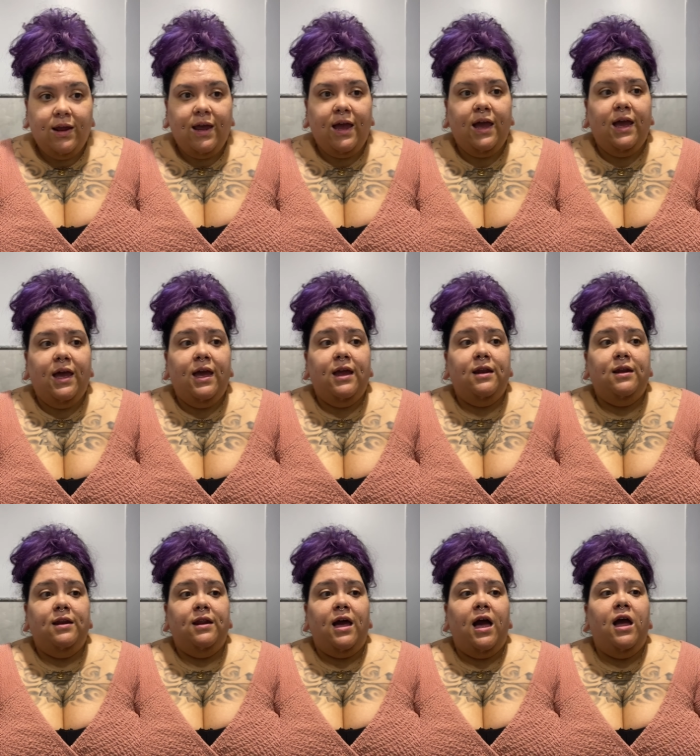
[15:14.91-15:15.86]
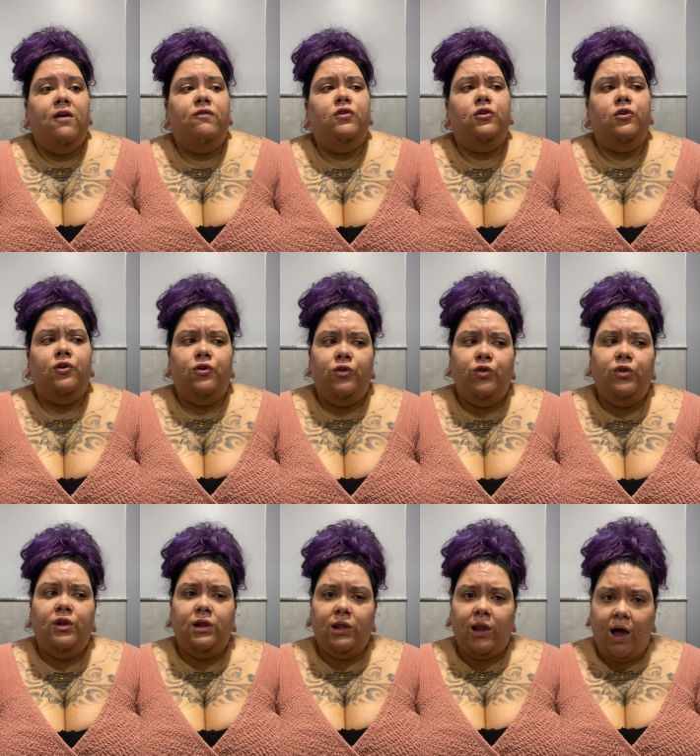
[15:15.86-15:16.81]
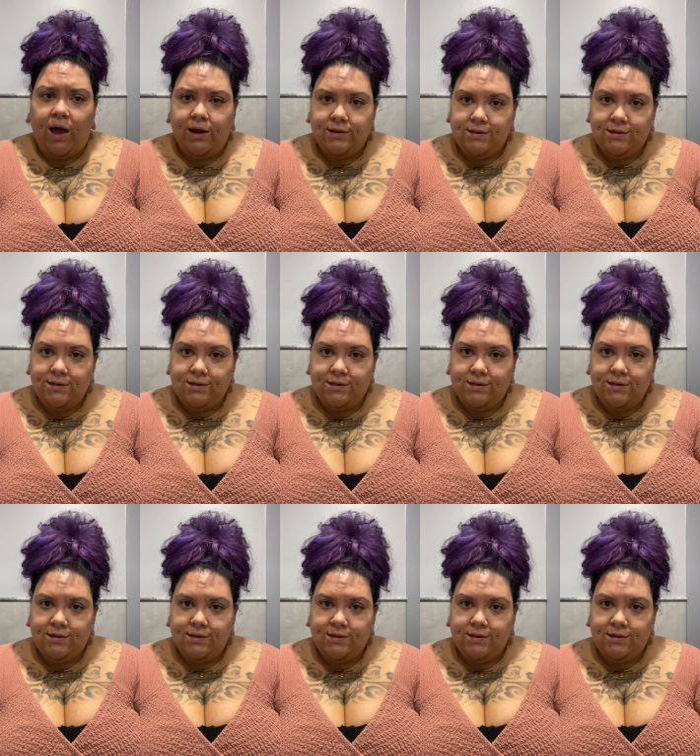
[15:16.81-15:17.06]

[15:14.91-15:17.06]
and I've learned a lot.